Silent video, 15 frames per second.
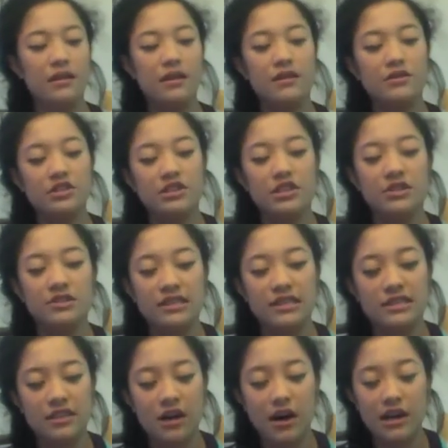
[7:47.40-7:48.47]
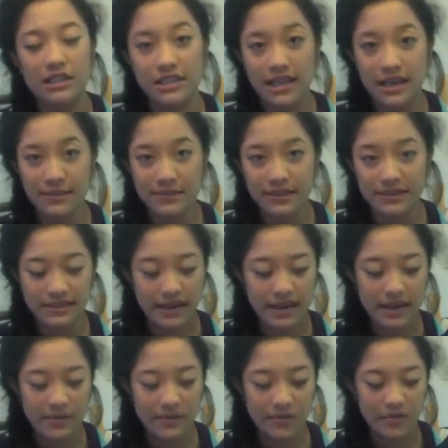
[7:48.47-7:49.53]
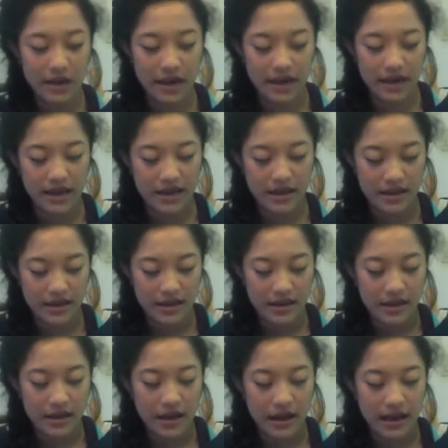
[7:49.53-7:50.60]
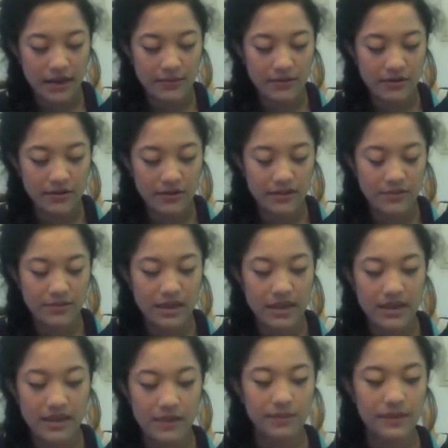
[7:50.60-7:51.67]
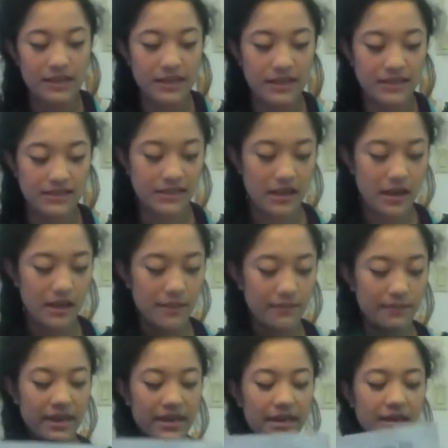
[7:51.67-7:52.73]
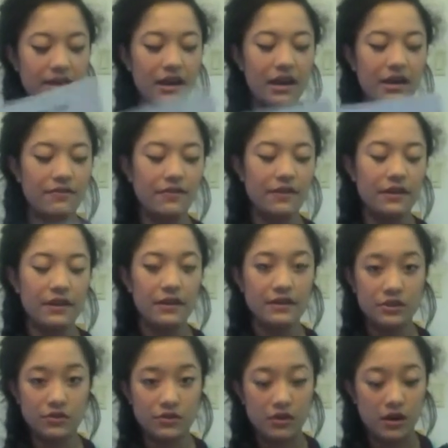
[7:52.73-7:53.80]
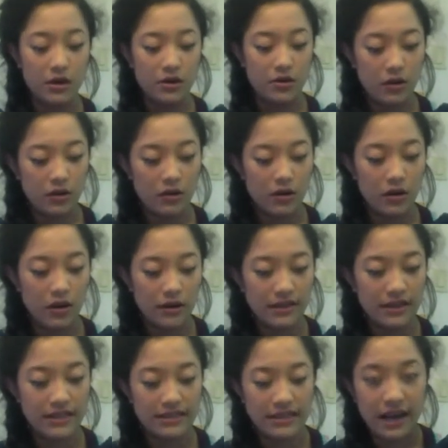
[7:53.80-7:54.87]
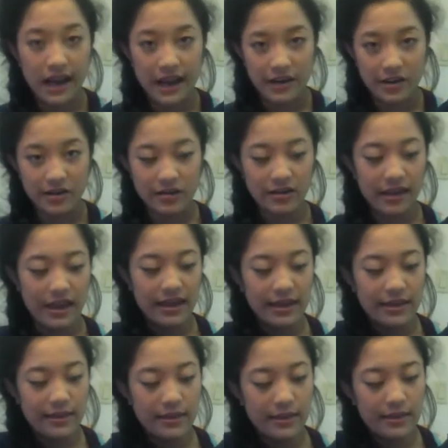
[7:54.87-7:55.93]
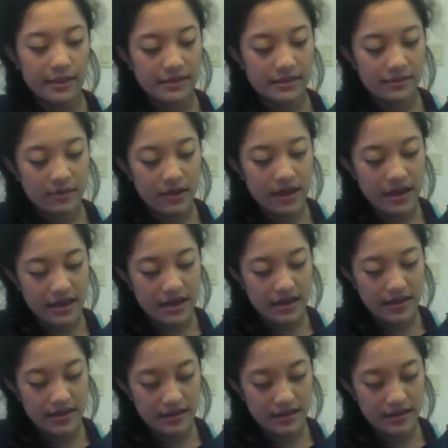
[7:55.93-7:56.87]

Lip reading: Just using the Scotch tape the same way, I am going to make a piece big enough to go along the entire length this way.